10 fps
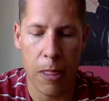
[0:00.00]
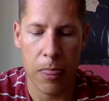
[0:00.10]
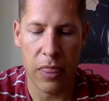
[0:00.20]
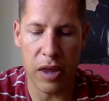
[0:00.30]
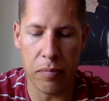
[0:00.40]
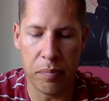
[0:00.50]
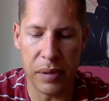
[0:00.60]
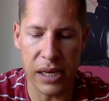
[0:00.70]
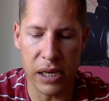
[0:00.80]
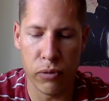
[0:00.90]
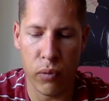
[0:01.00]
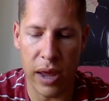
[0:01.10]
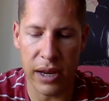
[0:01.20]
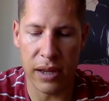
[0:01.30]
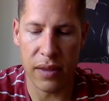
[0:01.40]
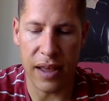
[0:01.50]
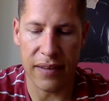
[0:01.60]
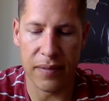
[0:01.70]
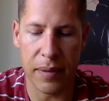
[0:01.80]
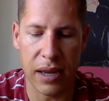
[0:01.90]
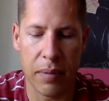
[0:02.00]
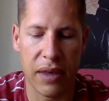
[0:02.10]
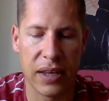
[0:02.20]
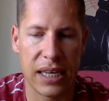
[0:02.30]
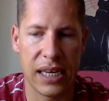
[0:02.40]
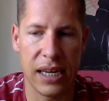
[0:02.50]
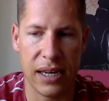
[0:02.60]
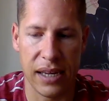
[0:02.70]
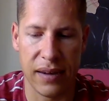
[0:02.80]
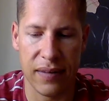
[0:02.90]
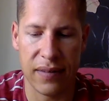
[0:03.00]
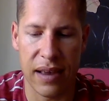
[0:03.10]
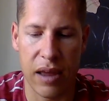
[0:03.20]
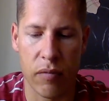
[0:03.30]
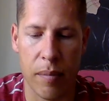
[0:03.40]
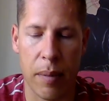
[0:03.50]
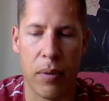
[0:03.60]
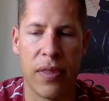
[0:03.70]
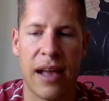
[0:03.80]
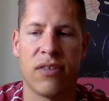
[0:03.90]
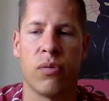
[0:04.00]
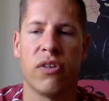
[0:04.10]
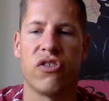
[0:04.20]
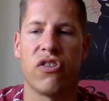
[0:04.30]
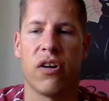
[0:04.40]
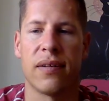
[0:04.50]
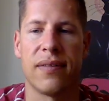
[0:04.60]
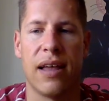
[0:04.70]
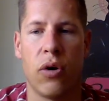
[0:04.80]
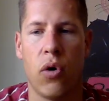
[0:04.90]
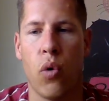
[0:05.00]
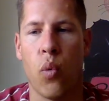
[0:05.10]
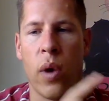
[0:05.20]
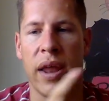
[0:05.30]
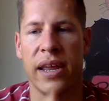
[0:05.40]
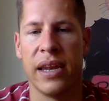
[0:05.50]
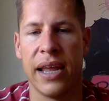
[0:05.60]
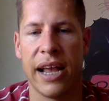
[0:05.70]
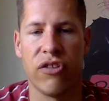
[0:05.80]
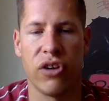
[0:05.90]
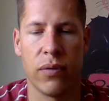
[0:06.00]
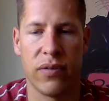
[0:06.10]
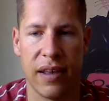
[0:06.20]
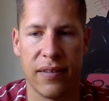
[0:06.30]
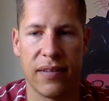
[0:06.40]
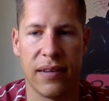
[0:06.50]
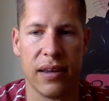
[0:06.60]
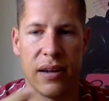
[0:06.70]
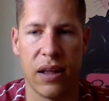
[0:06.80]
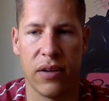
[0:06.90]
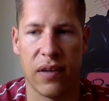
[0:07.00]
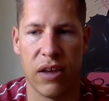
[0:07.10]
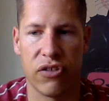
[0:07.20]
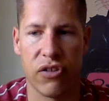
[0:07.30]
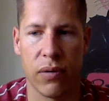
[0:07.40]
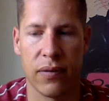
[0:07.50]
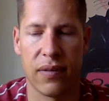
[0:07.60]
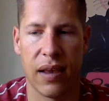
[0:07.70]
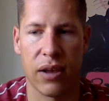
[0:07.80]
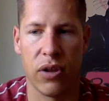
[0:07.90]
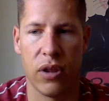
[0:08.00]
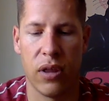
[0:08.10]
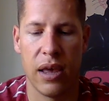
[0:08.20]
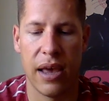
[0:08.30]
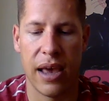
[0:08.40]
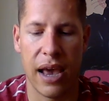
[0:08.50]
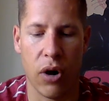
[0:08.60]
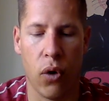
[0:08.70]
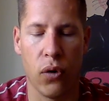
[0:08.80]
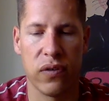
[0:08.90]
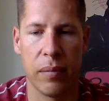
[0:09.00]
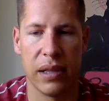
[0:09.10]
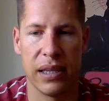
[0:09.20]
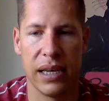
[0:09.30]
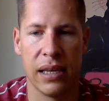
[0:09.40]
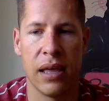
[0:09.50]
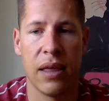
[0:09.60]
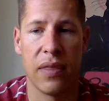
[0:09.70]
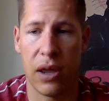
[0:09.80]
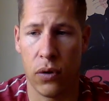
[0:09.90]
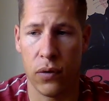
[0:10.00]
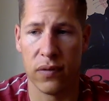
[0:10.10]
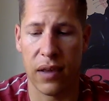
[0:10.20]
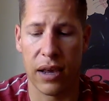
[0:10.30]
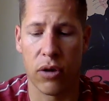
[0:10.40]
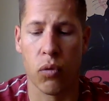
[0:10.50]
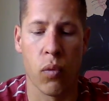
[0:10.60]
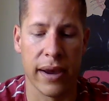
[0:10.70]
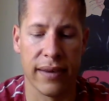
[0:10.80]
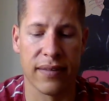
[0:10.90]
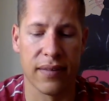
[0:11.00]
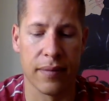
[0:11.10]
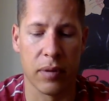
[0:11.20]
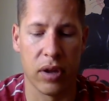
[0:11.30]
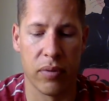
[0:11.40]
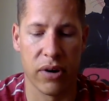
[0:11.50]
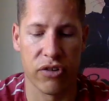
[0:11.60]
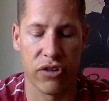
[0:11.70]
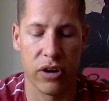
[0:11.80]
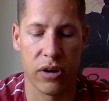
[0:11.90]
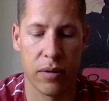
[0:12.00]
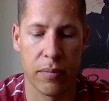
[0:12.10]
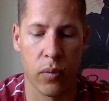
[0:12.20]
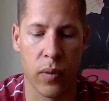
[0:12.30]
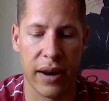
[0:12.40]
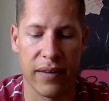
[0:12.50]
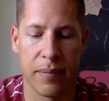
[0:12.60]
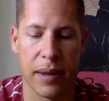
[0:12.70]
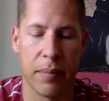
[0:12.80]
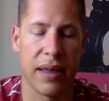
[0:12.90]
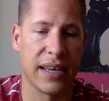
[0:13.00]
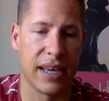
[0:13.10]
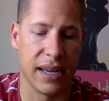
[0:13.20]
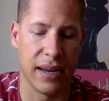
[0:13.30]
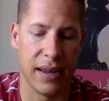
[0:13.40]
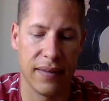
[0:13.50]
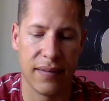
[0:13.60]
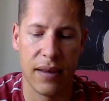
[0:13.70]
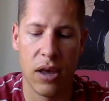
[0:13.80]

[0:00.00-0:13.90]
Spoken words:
Then B, renin, that's made by the kidneys, and remember that's what starts that whole renin, angiotensin, aldosterone cycle, and ultimately that whole cycle raises blood pressure, but renin's made by the kidneys.